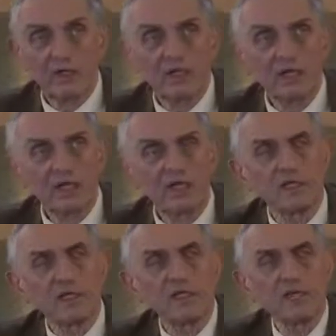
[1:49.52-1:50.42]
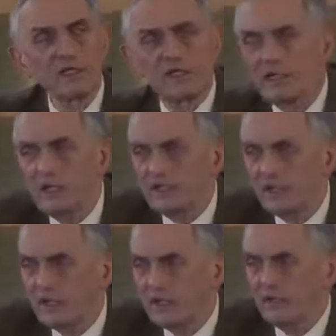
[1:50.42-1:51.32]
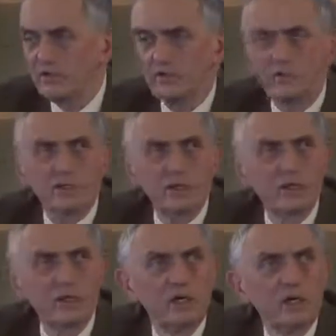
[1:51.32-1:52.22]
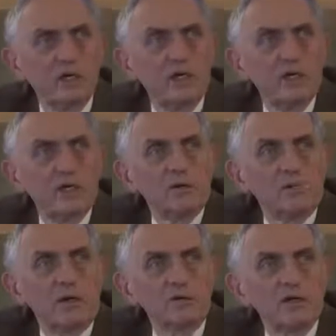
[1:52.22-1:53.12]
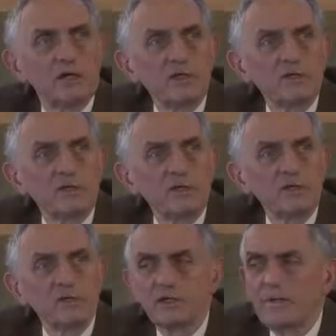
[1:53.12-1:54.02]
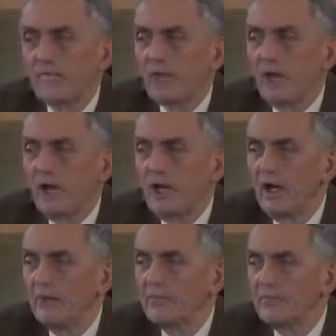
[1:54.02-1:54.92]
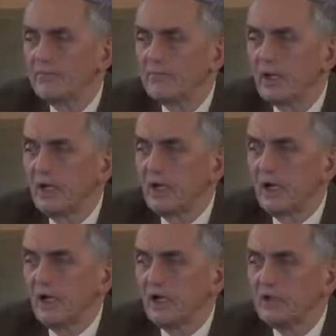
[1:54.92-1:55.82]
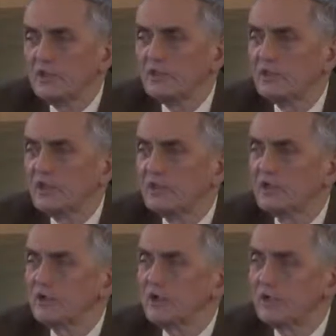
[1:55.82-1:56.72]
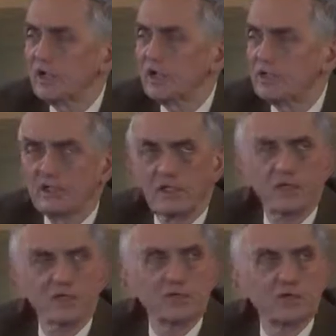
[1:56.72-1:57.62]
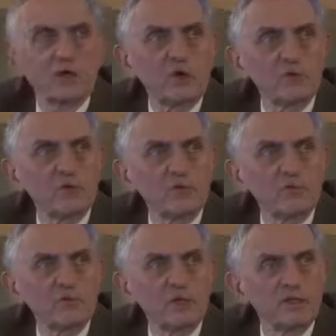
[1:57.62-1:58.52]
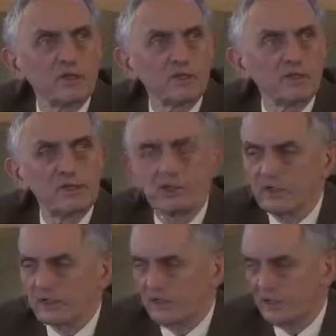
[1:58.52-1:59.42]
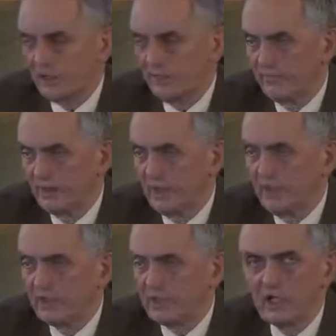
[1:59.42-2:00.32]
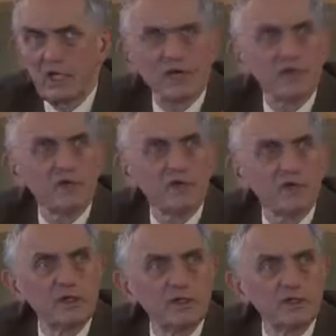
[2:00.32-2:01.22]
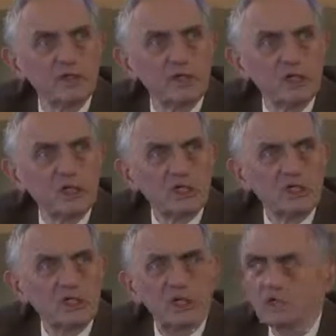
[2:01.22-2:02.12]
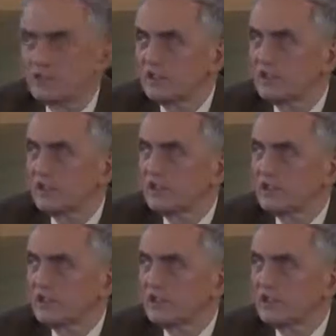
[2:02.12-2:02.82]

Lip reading: Secondly, within every country, populations have differential capacities for coping and vulnerability. The categories are constant, the